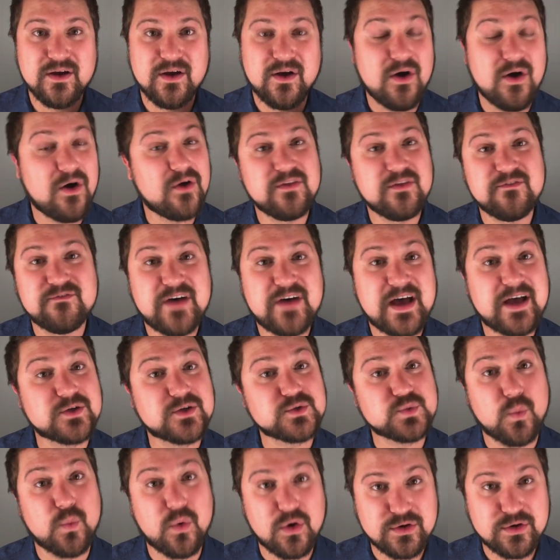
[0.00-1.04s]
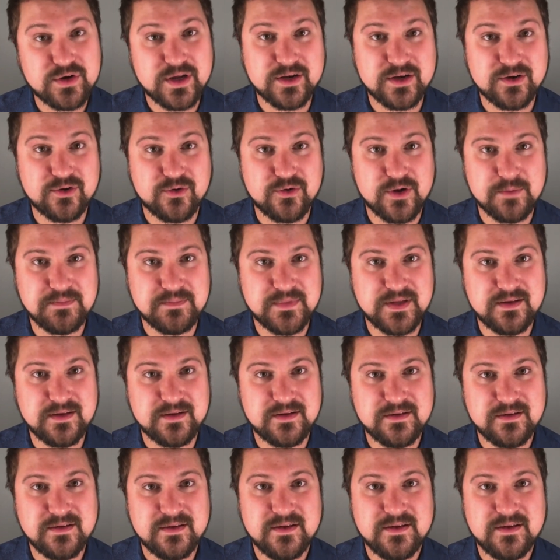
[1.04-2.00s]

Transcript: all the files weren't encrypted.